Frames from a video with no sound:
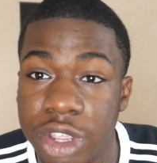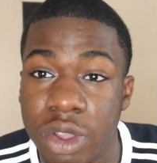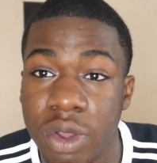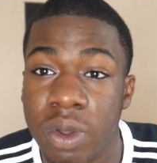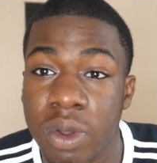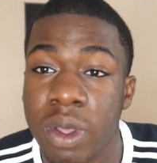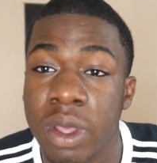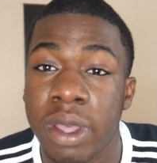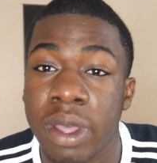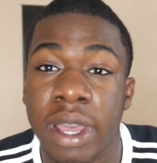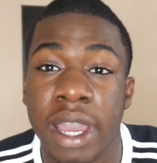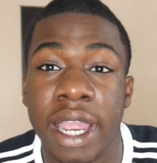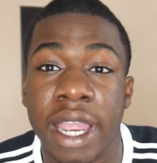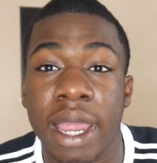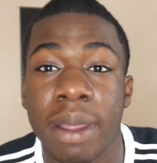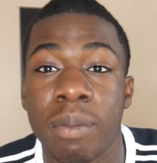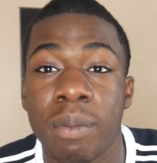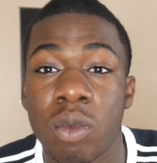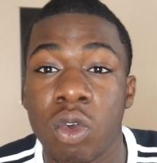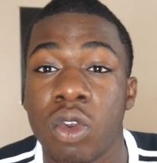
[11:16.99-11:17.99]
Yo, I
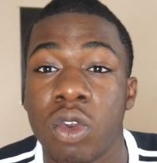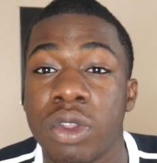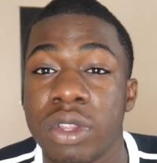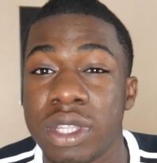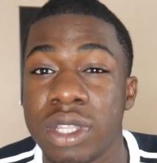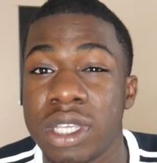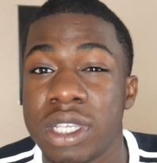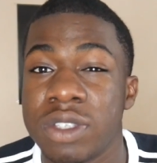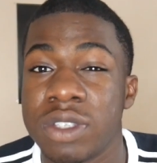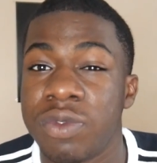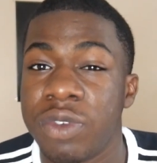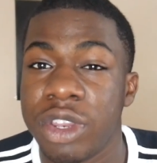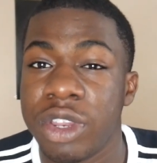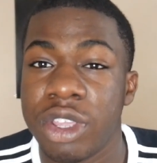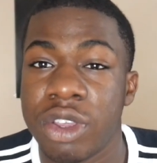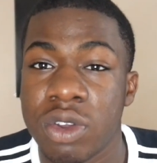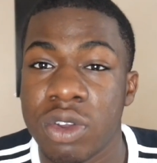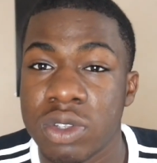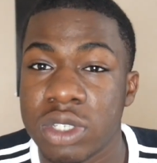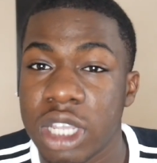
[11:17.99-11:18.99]
got more of these
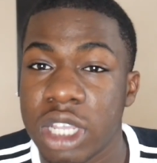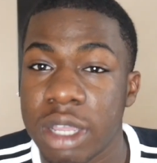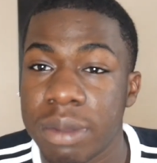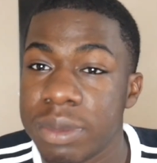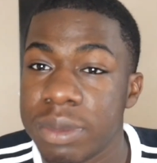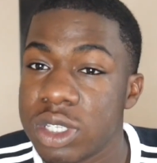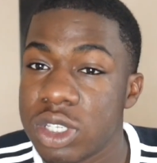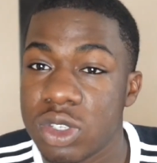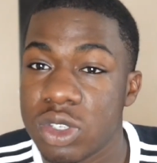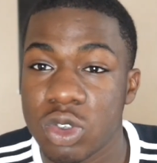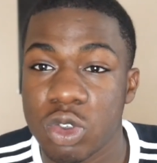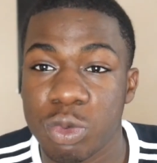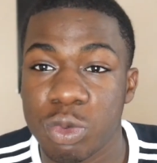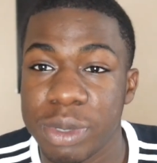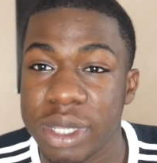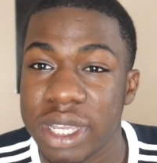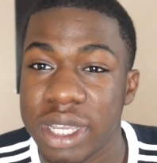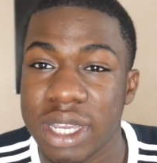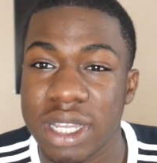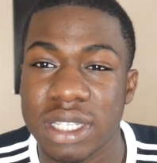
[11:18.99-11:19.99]
videos coming soon
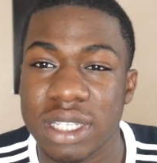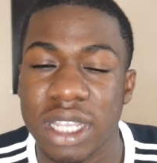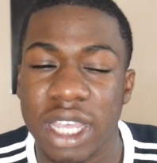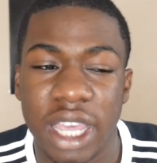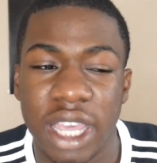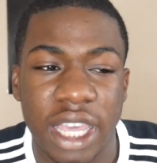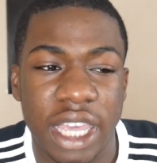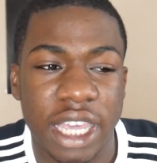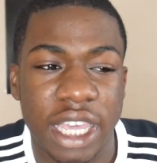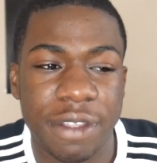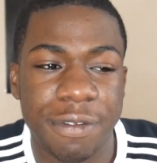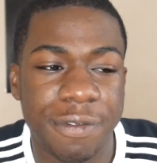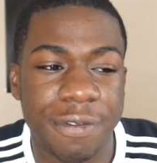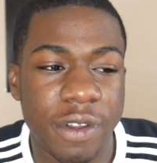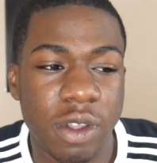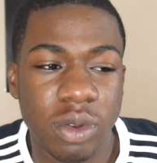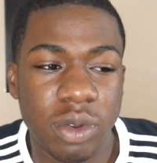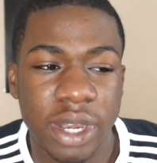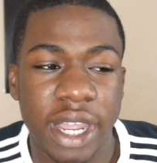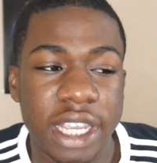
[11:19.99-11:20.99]
because it
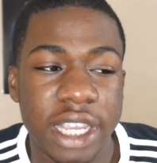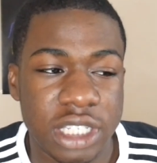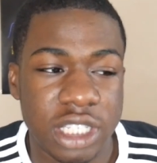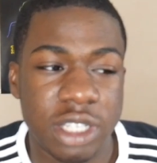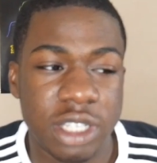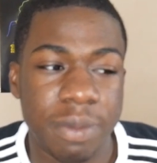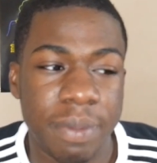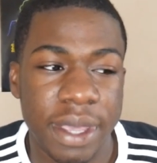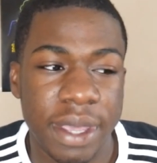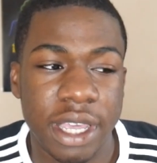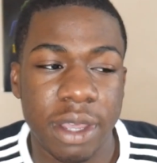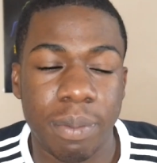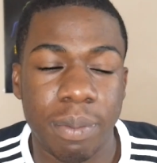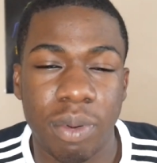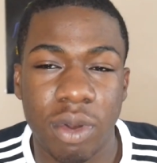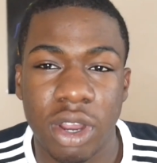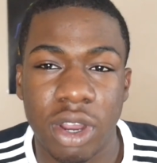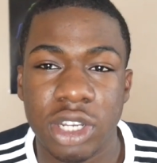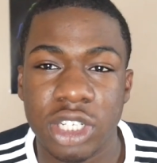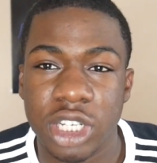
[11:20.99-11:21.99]
felt nice to make a
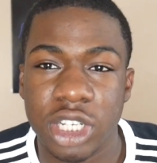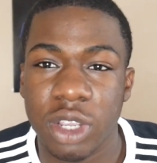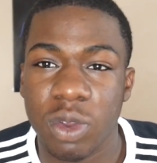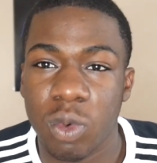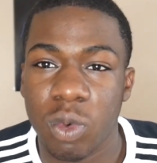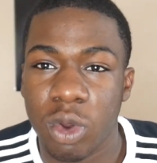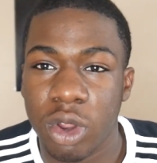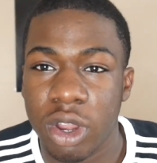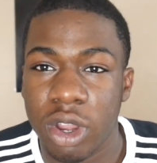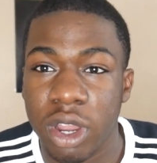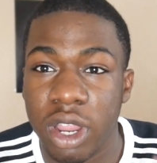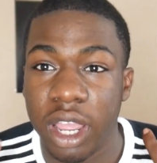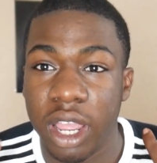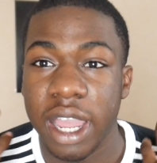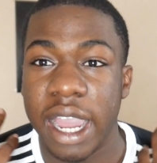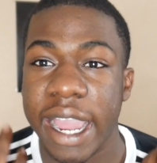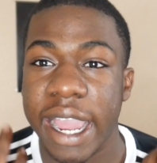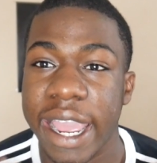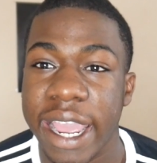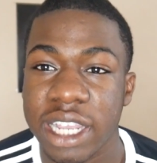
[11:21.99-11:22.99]
project where
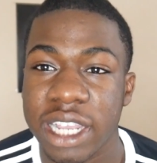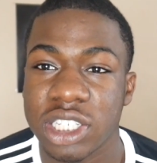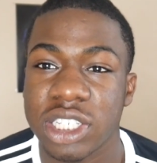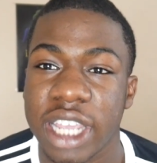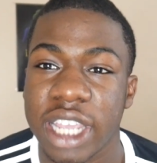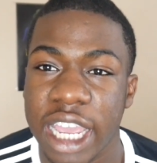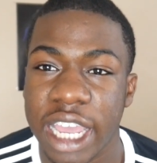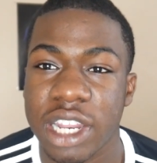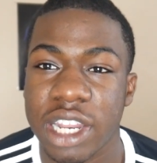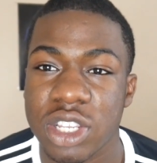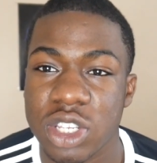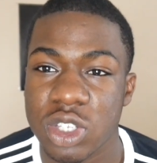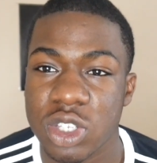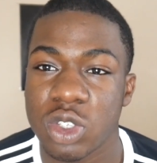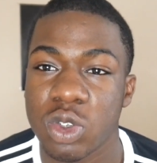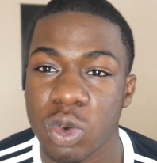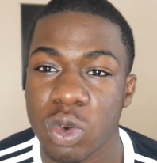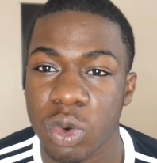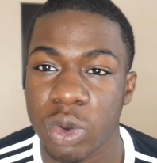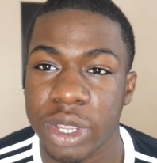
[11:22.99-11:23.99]
I actually had a
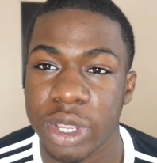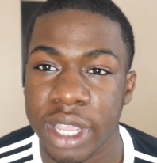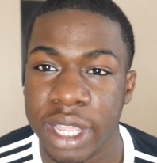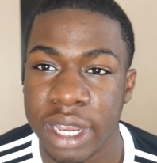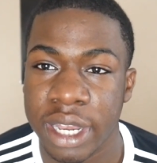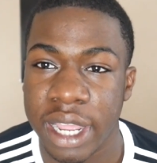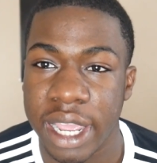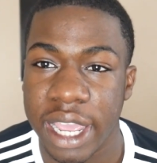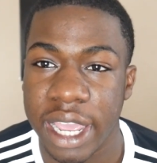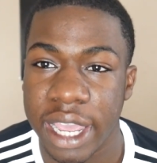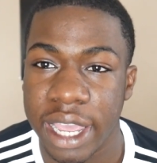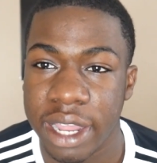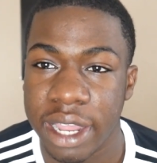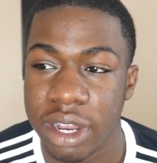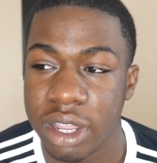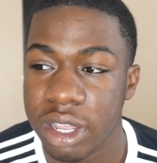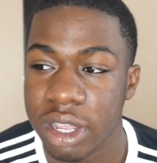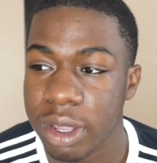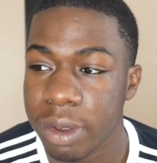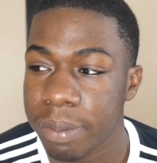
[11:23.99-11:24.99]
story and I had
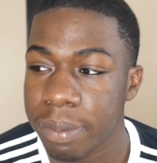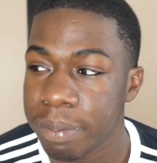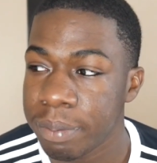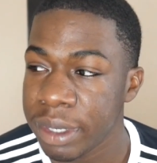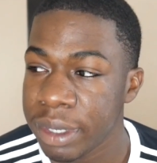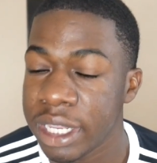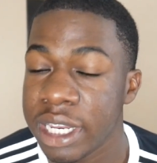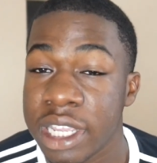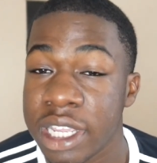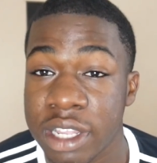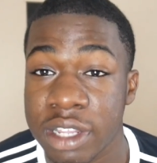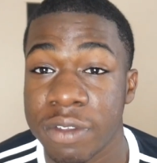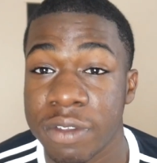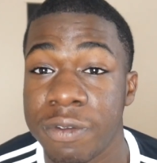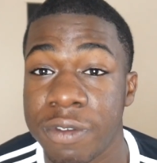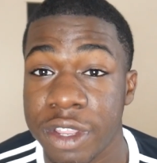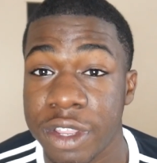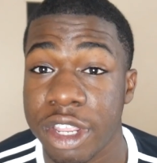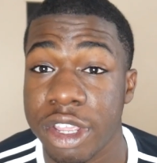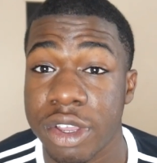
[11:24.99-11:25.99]
a meaning of the
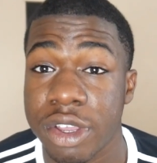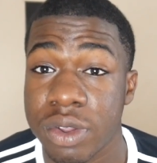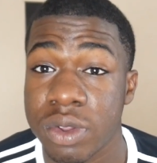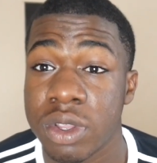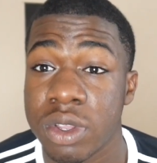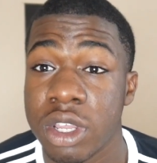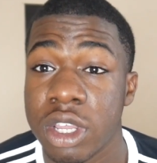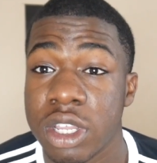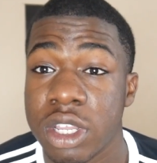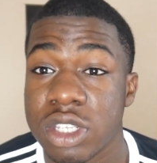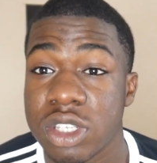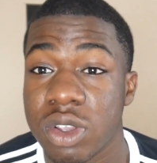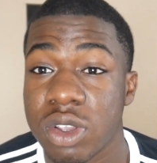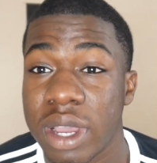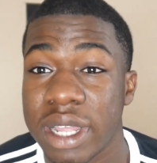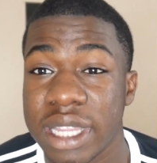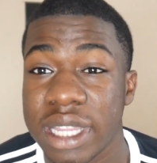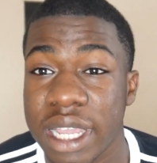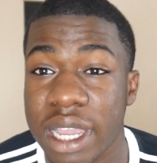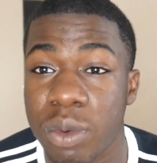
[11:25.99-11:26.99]
video. So
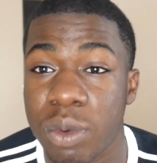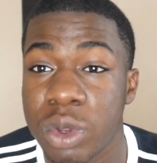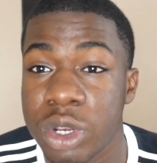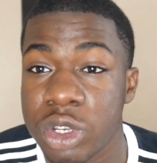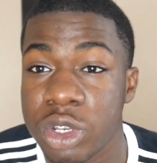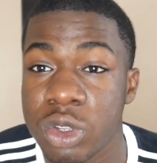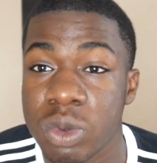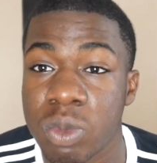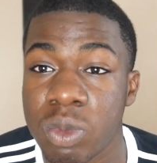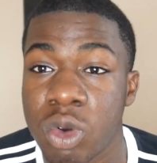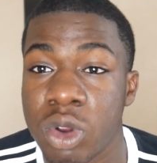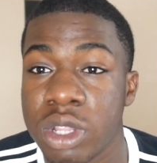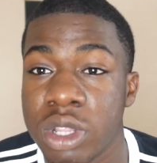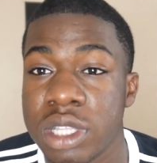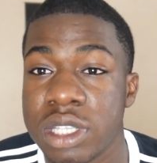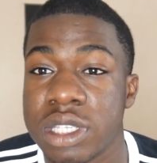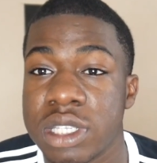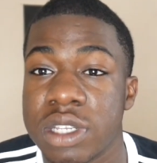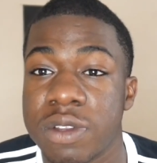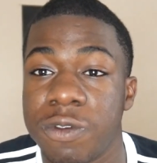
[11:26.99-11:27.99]
I think I want to do more of
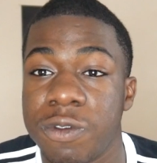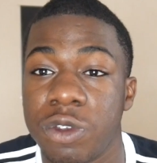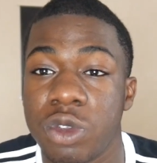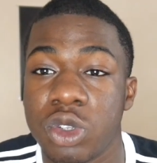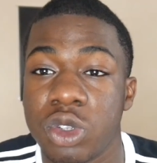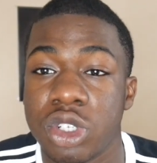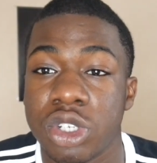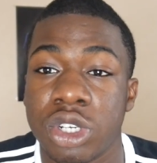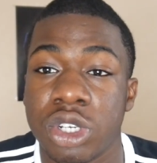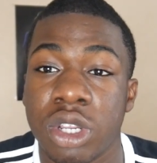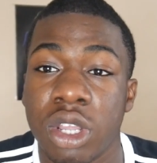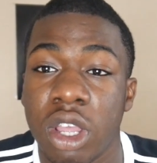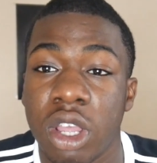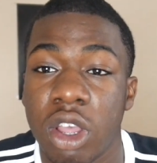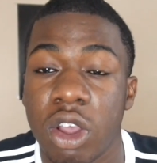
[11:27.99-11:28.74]
these in the future.